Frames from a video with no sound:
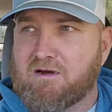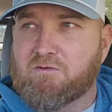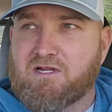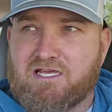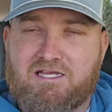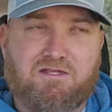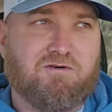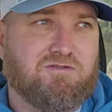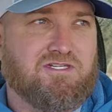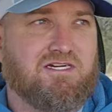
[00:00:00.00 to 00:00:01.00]
I want to get
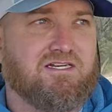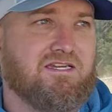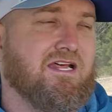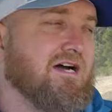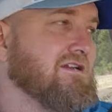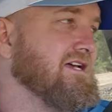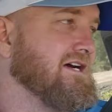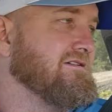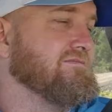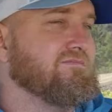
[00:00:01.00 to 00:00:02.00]
those knocked
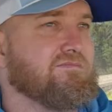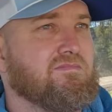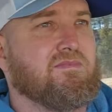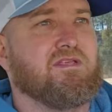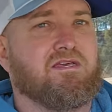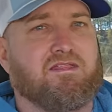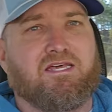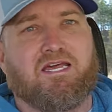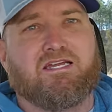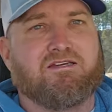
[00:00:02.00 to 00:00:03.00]
out, and
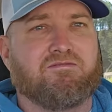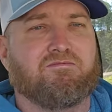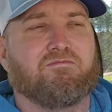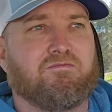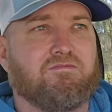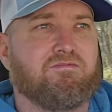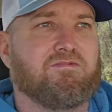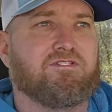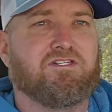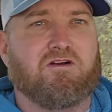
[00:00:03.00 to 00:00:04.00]
then I
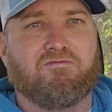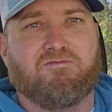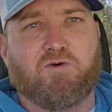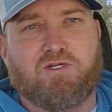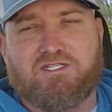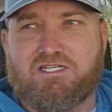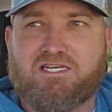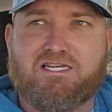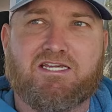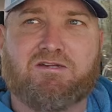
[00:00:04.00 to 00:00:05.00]
can start
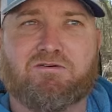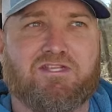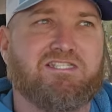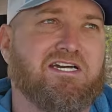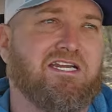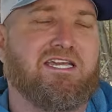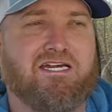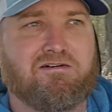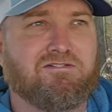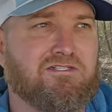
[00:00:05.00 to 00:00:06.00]
focusing again on the tiny
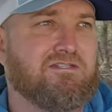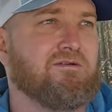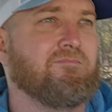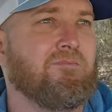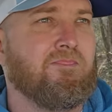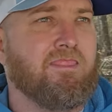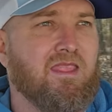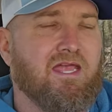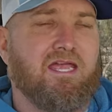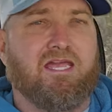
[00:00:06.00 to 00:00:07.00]
house
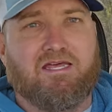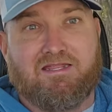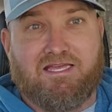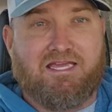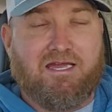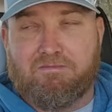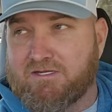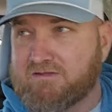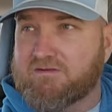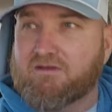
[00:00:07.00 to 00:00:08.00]
and the
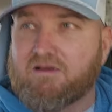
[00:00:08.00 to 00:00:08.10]
cabin.